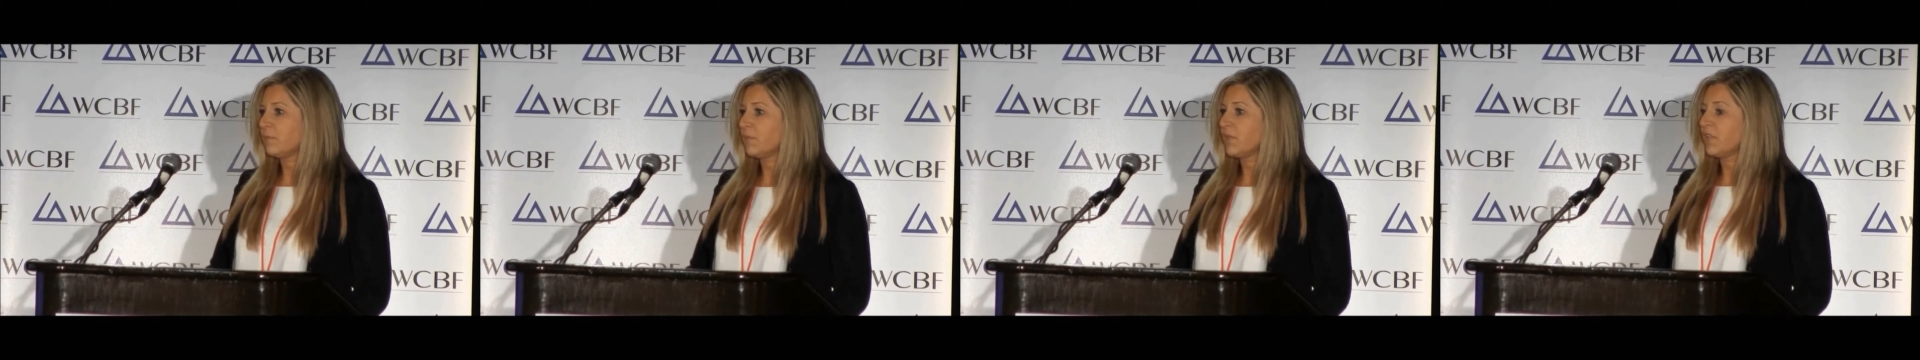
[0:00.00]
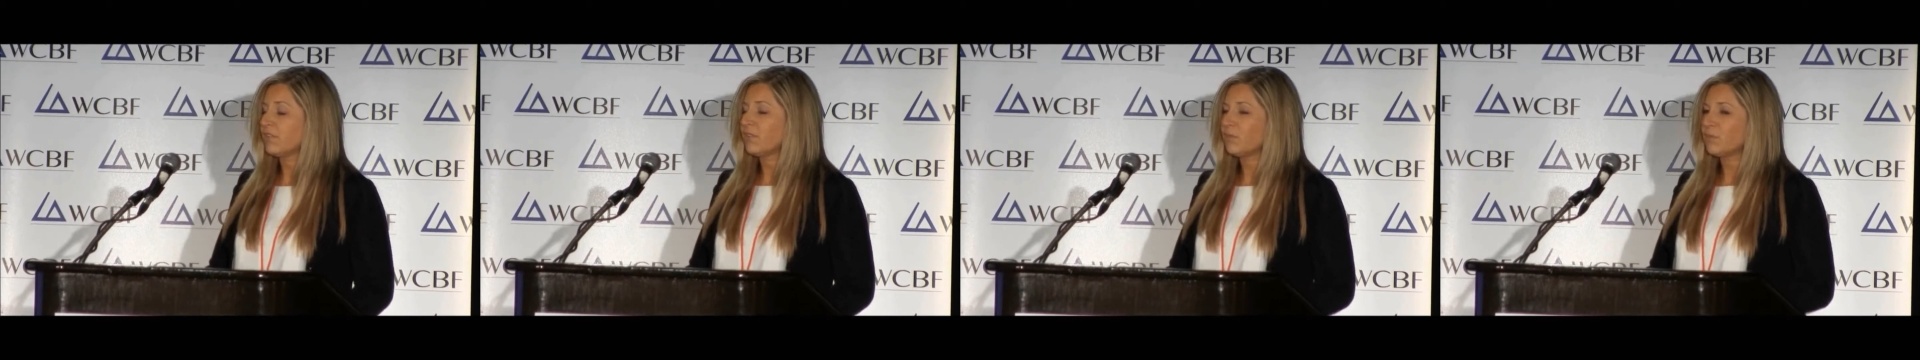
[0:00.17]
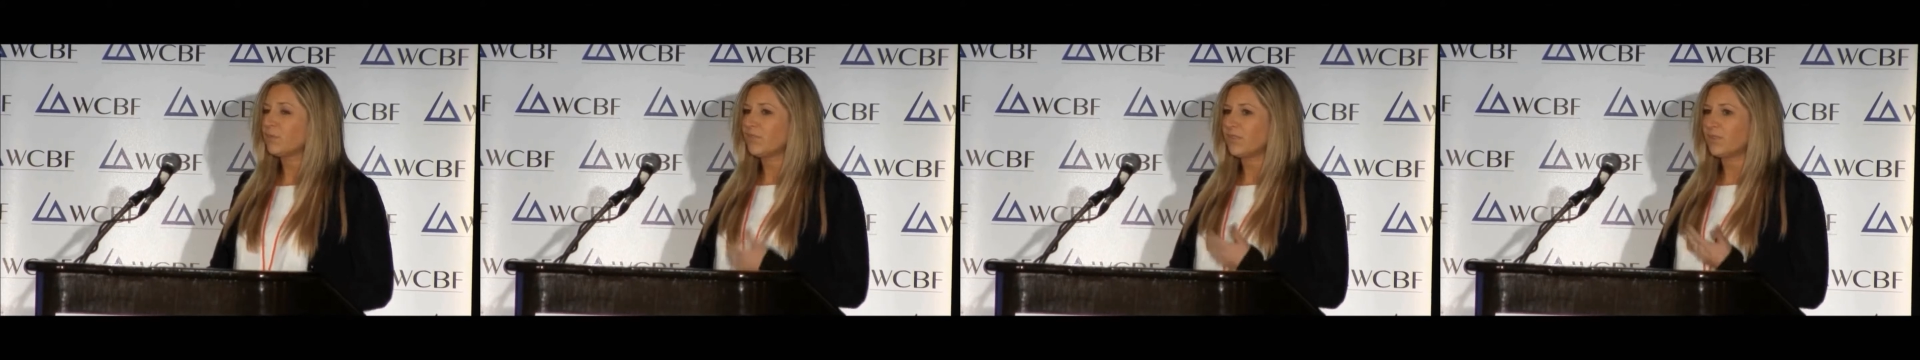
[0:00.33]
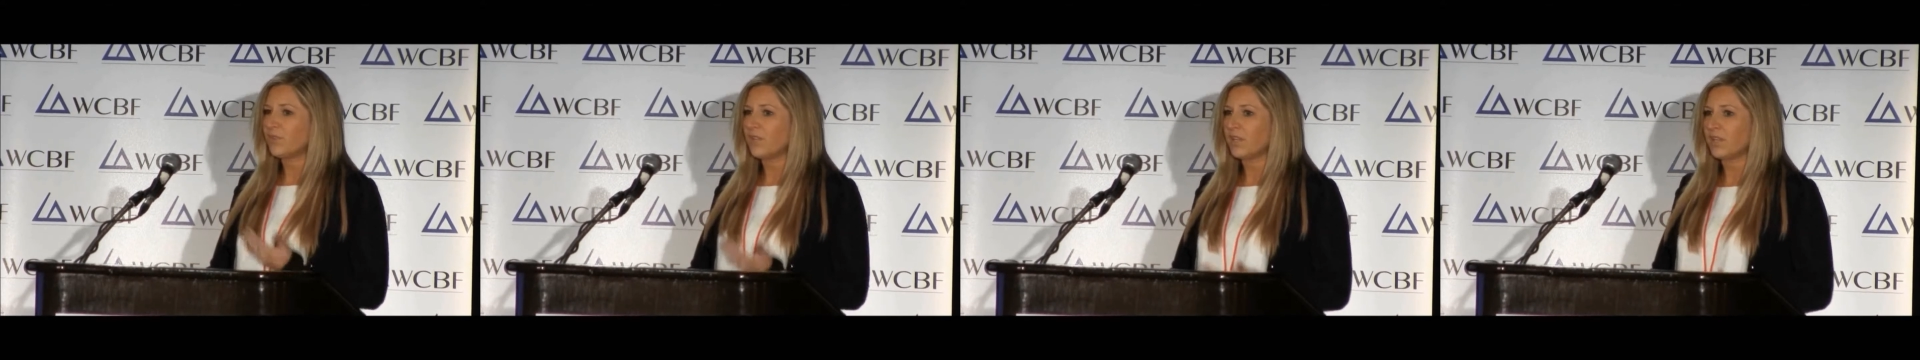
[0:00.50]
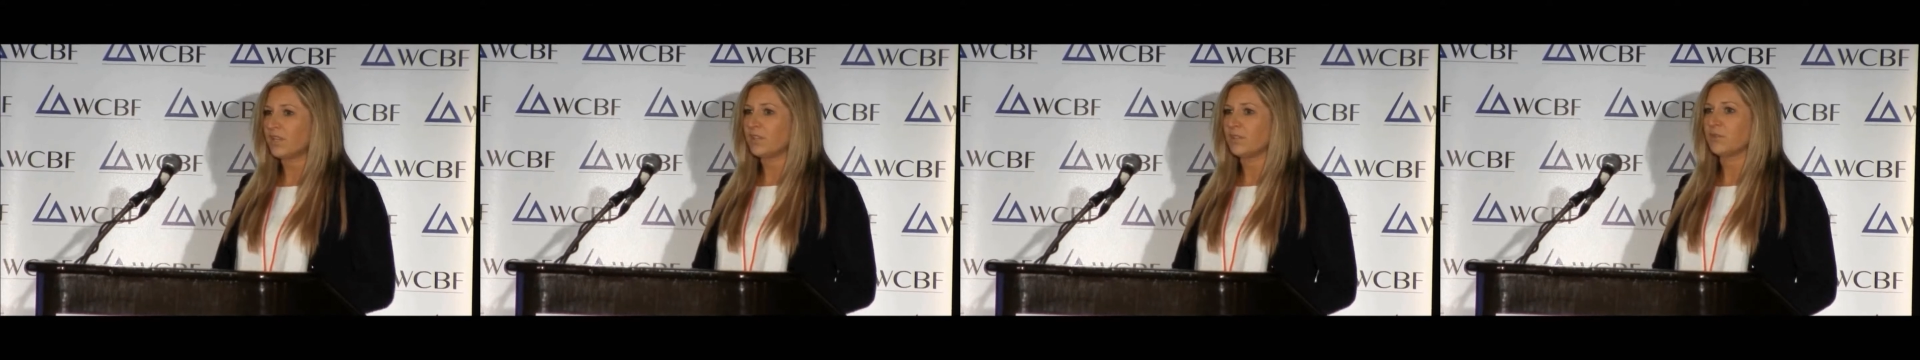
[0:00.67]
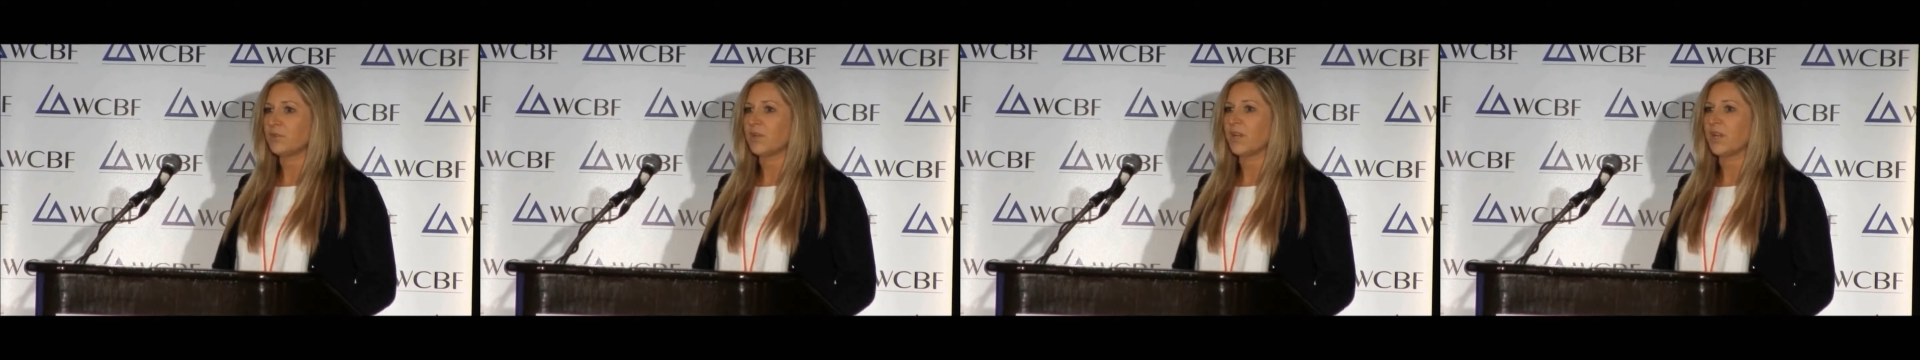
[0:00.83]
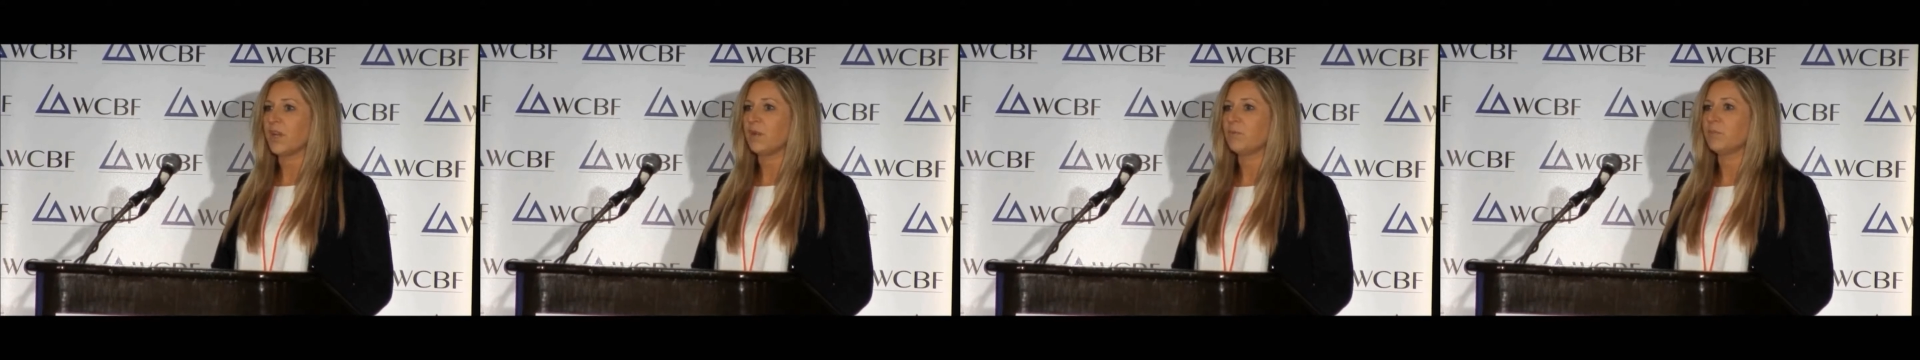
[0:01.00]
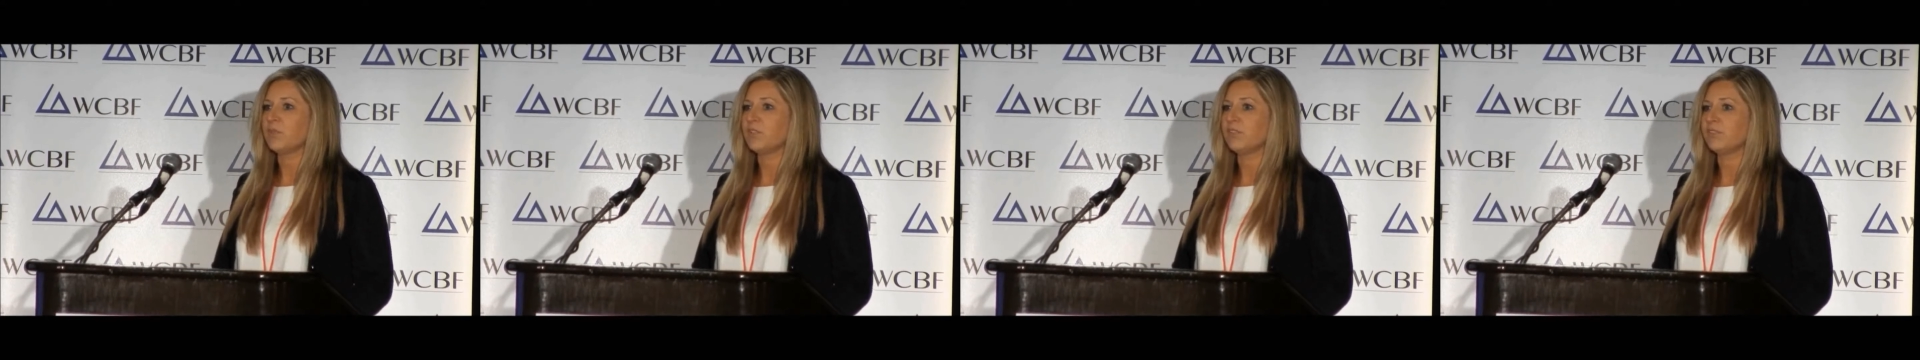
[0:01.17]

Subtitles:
because once you get into a couple